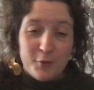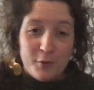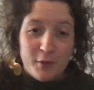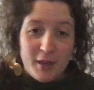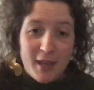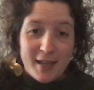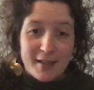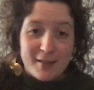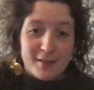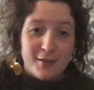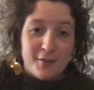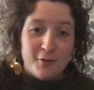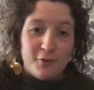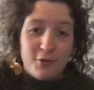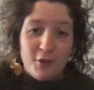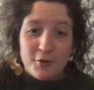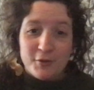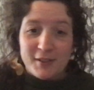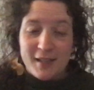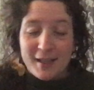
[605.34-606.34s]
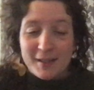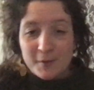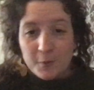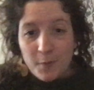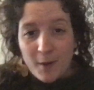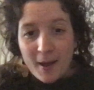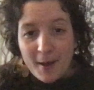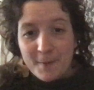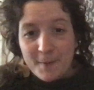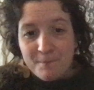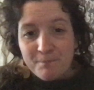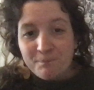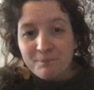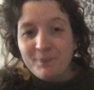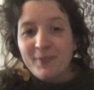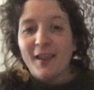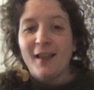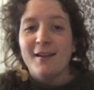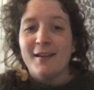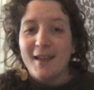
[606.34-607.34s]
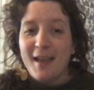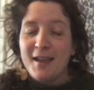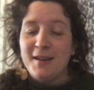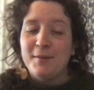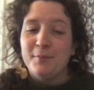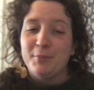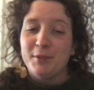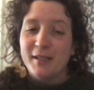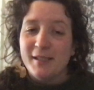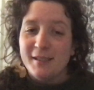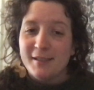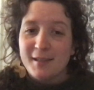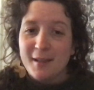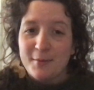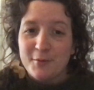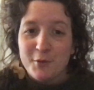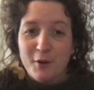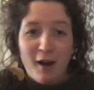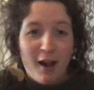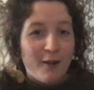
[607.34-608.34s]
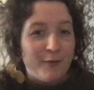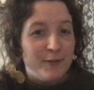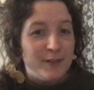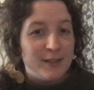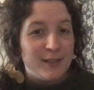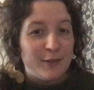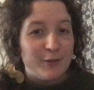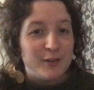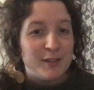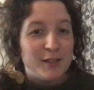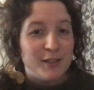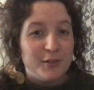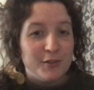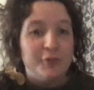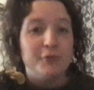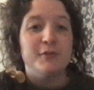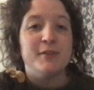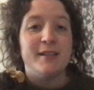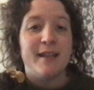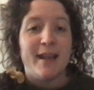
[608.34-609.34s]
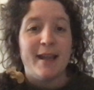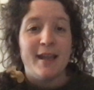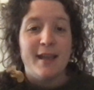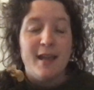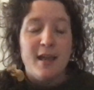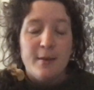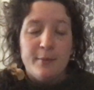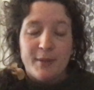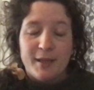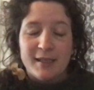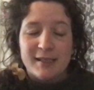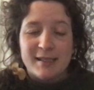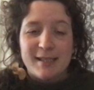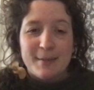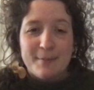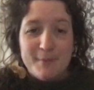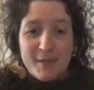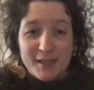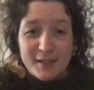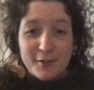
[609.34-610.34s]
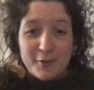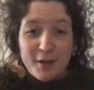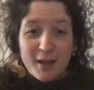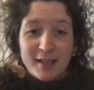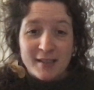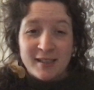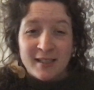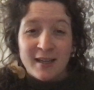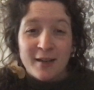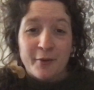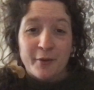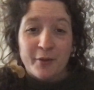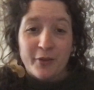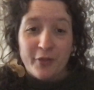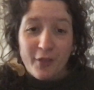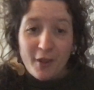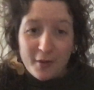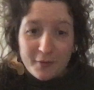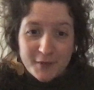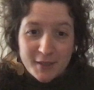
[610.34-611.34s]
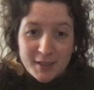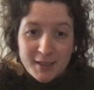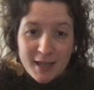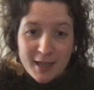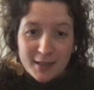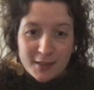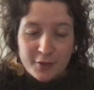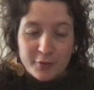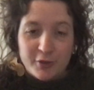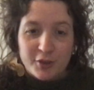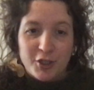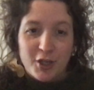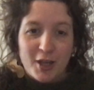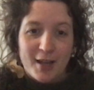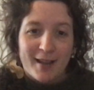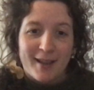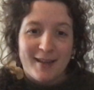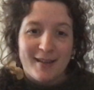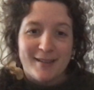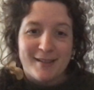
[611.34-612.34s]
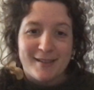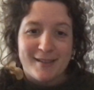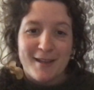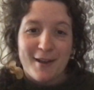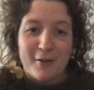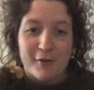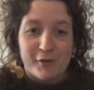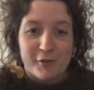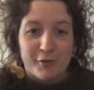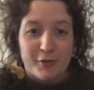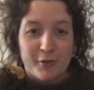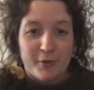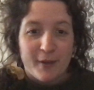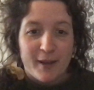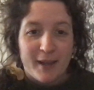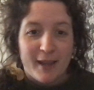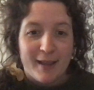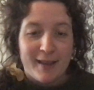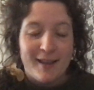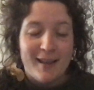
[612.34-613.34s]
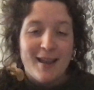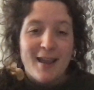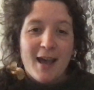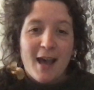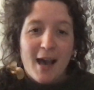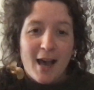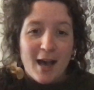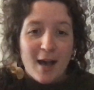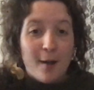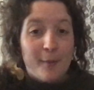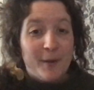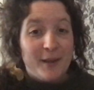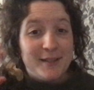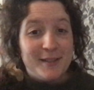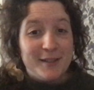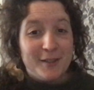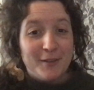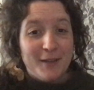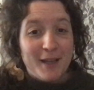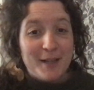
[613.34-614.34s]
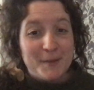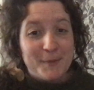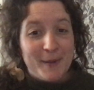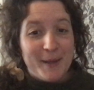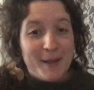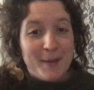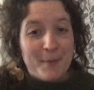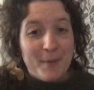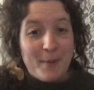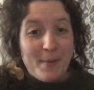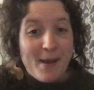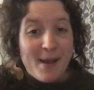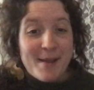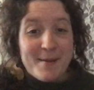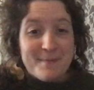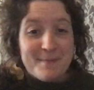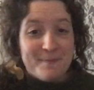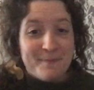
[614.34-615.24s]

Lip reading: would like to do those as well. Again, please come to our office hours on Tuesday because I miss you guys and I would love to talk to you and check in and see how you're doing. Until next week, bye bye.